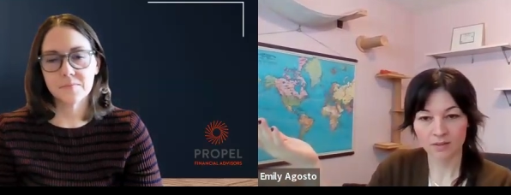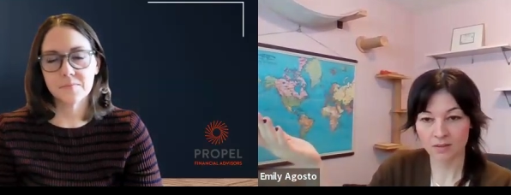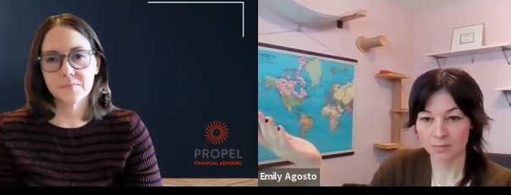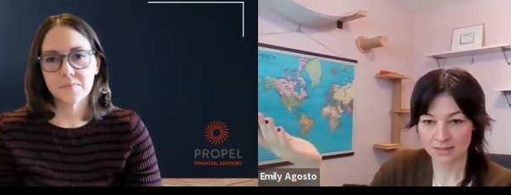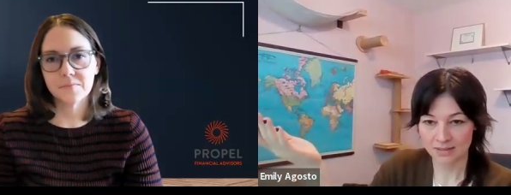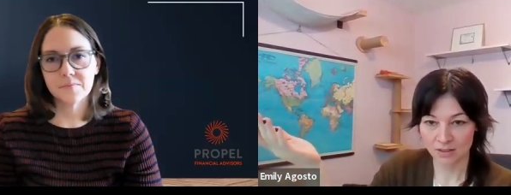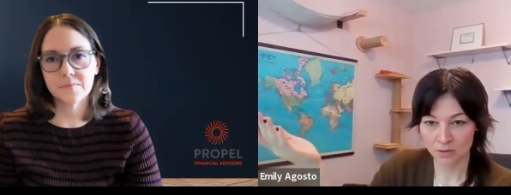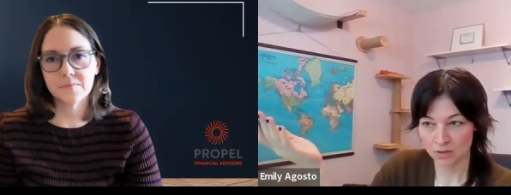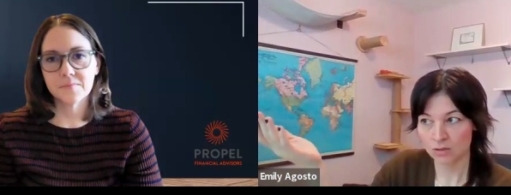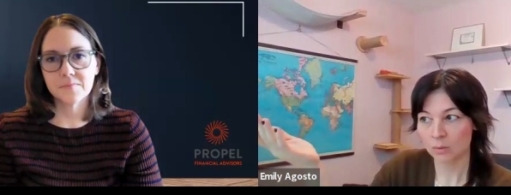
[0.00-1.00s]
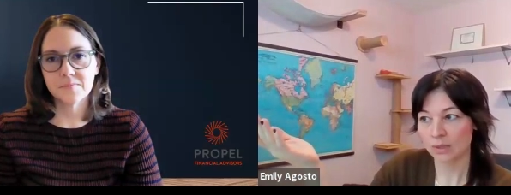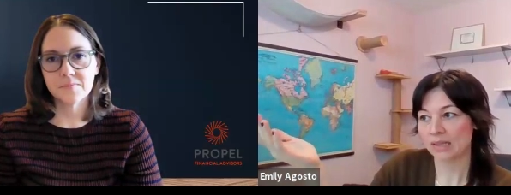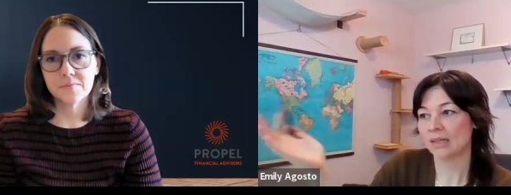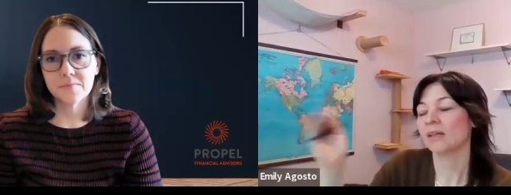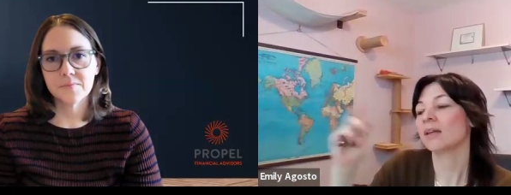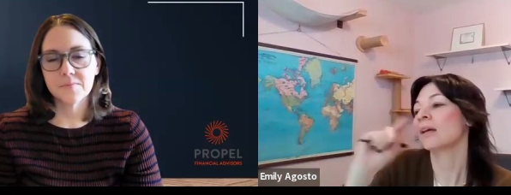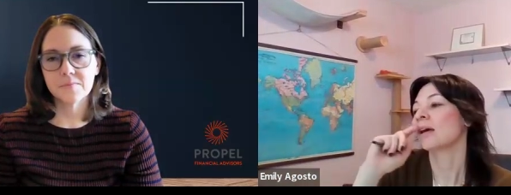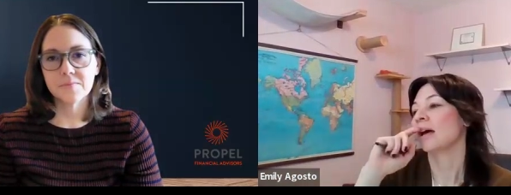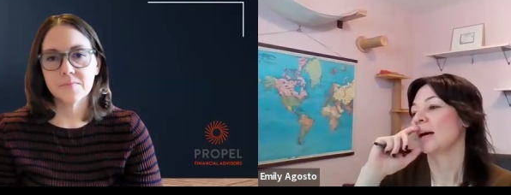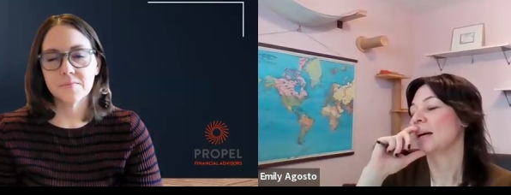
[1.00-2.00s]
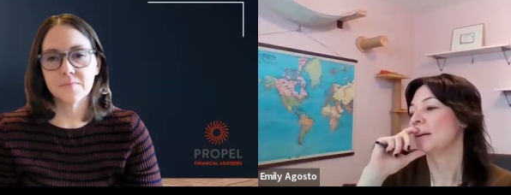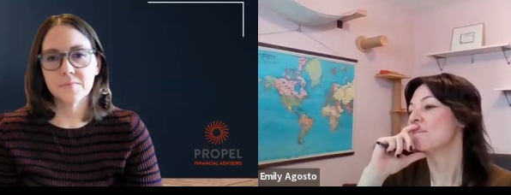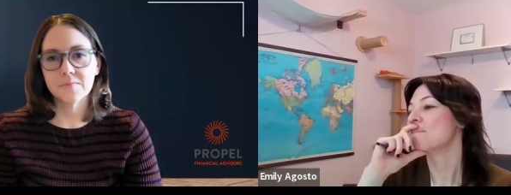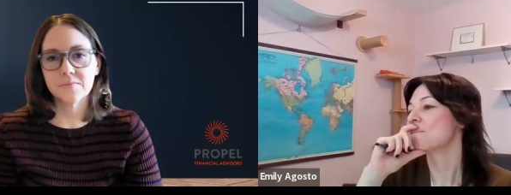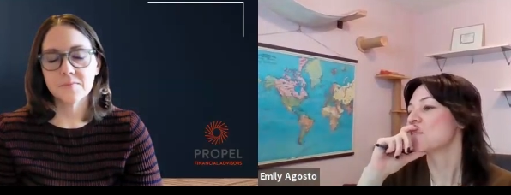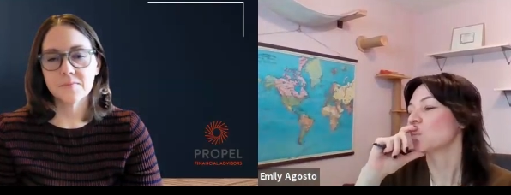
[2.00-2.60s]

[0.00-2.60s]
Speaker 1: the best thing you should do with it um,